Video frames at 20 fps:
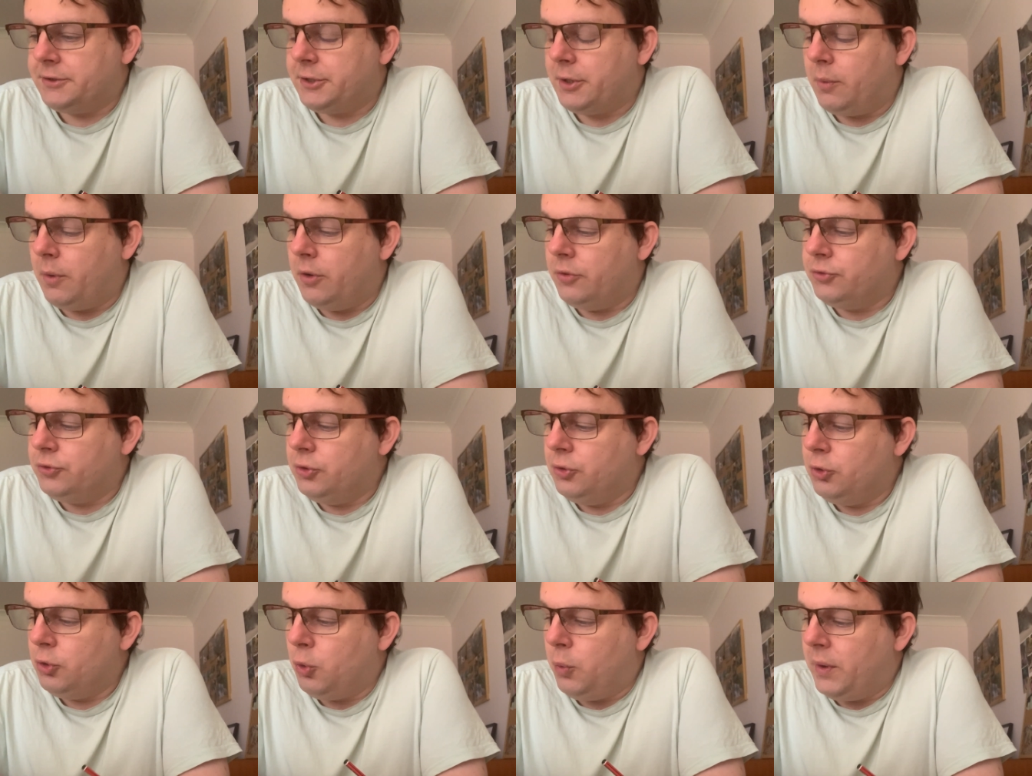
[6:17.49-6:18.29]
So I'll
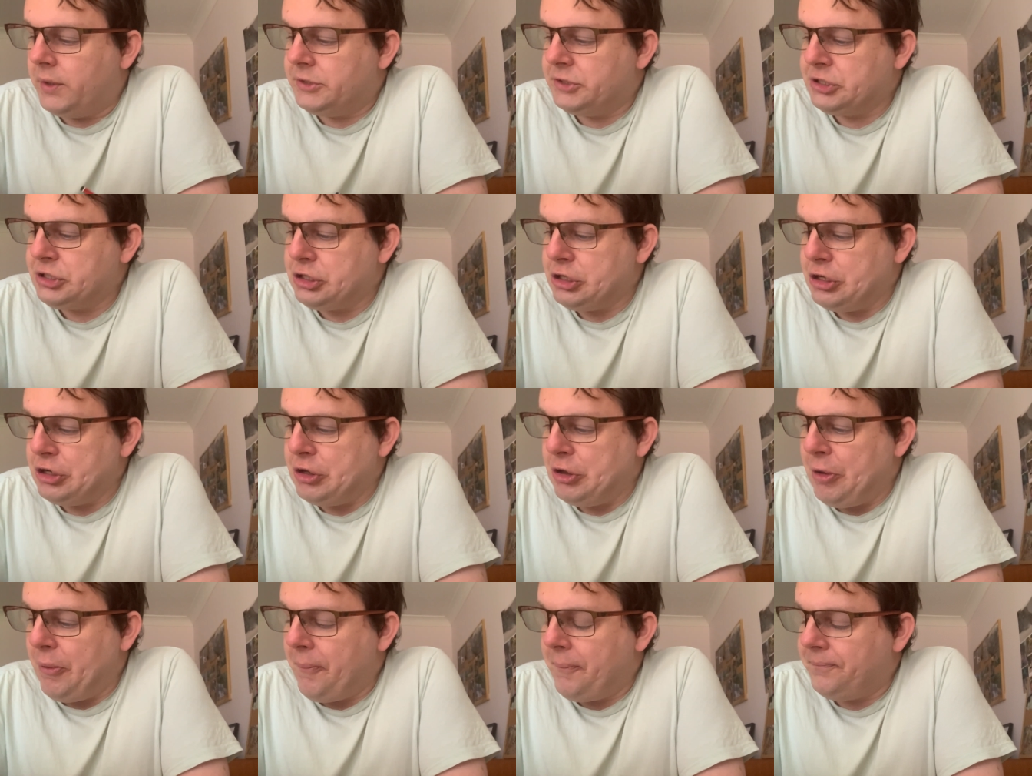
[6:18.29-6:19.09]
do
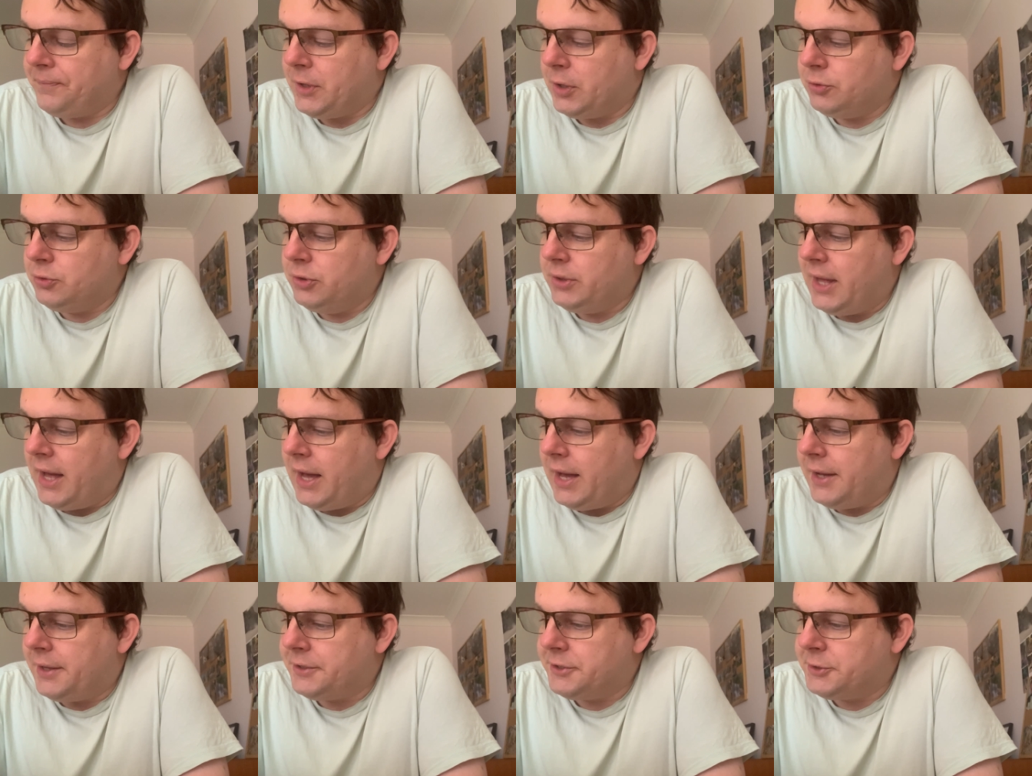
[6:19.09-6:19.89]
the
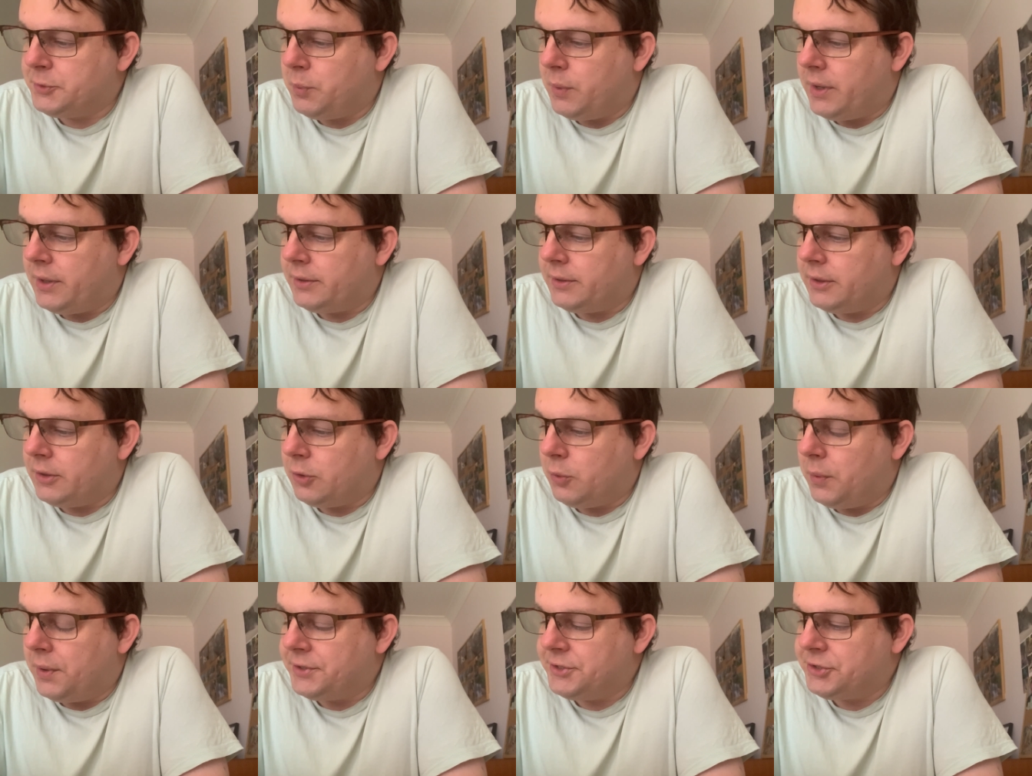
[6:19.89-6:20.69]
hardest one
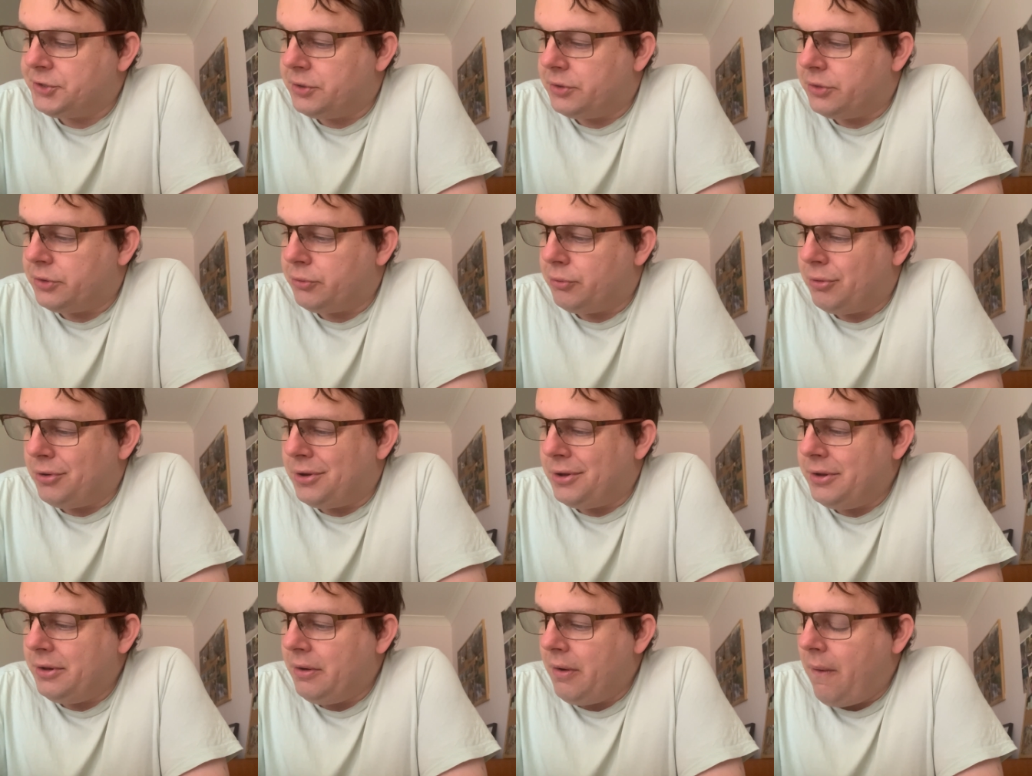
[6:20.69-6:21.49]
in question
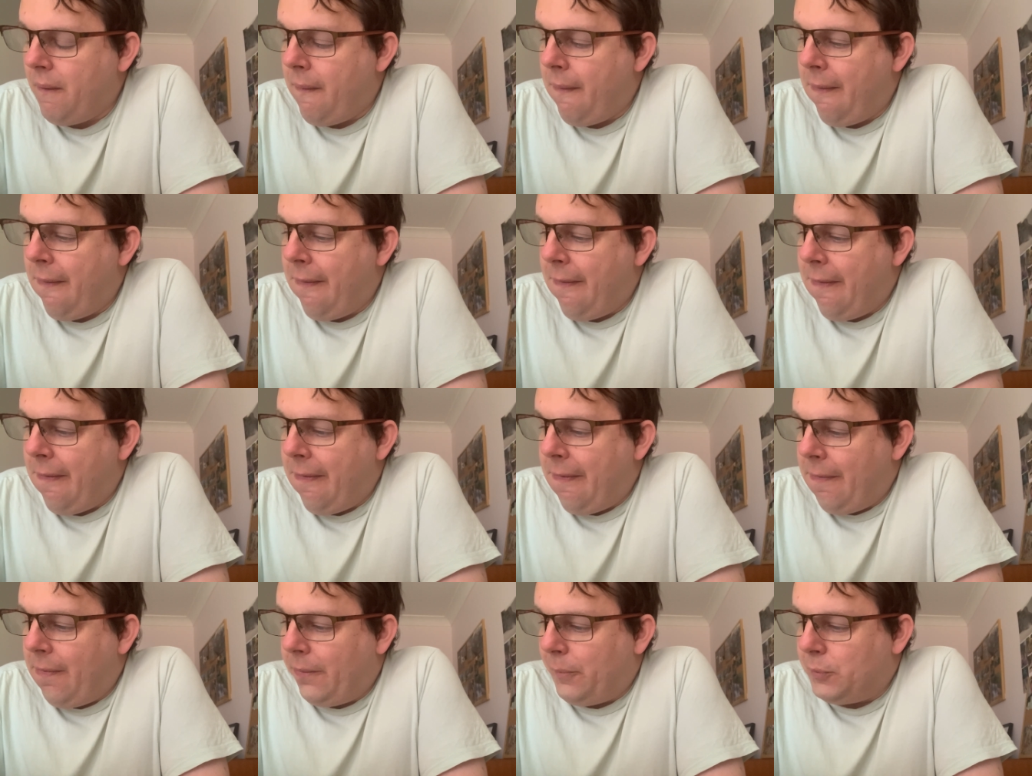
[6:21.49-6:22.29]
3,
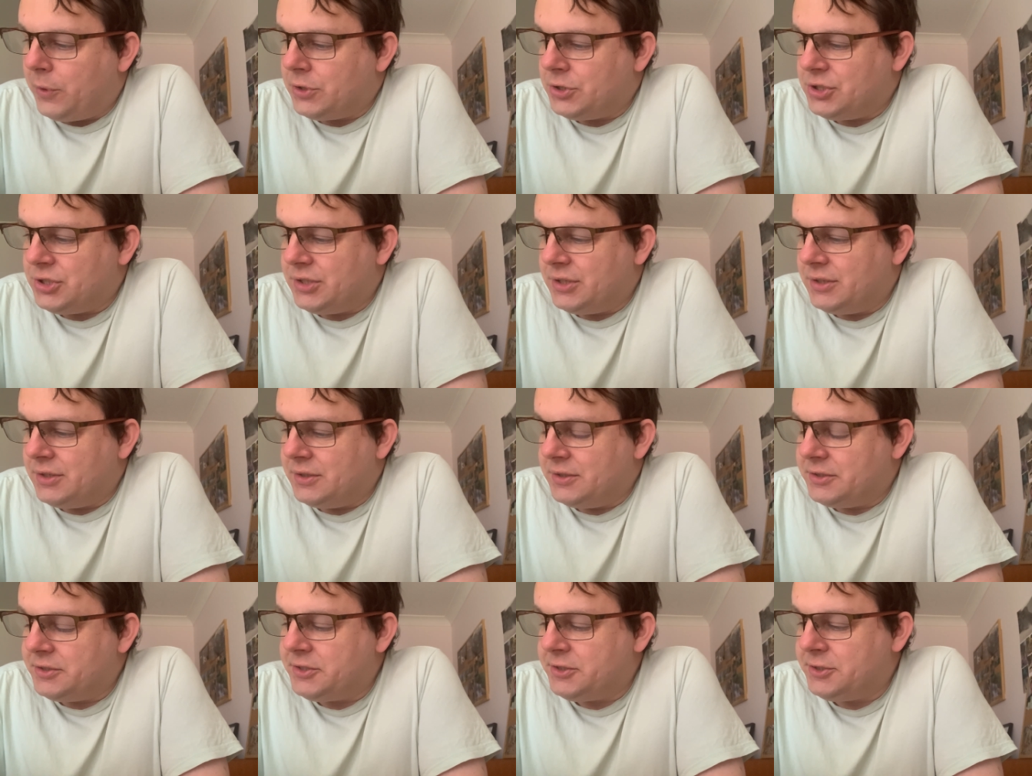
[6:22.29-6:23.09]
which
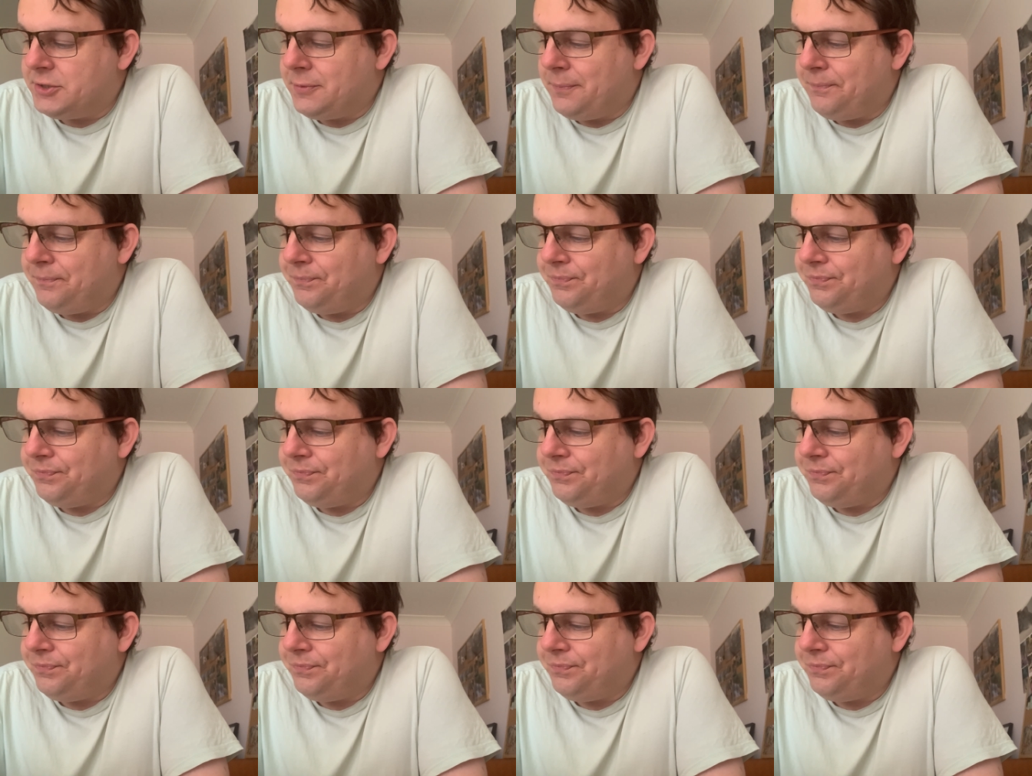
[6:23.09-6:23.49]
is,